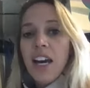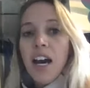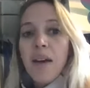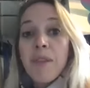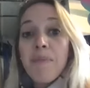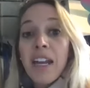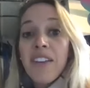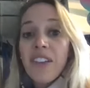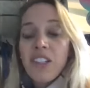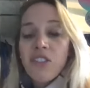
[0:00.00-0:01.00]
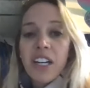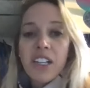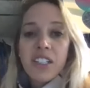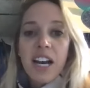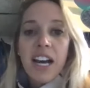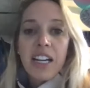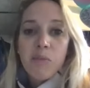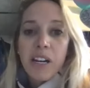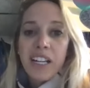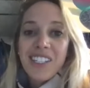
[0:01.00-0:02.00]
The benefits, right, is a higher
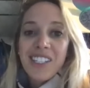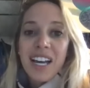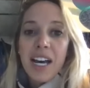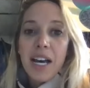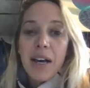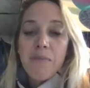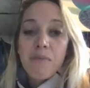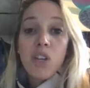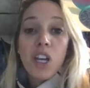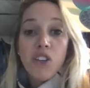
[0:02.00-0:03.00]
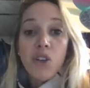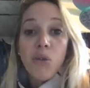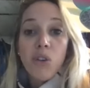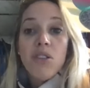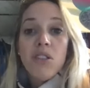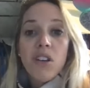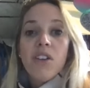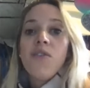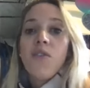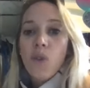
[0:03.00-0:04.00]
price in total
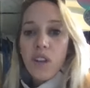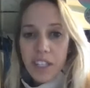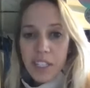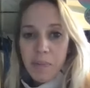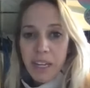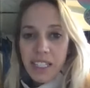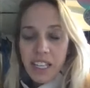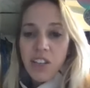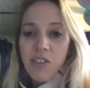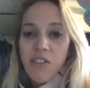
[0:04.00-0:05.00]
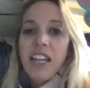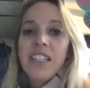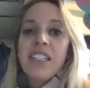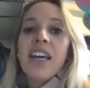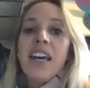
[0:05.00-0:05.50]
for the space that you rent.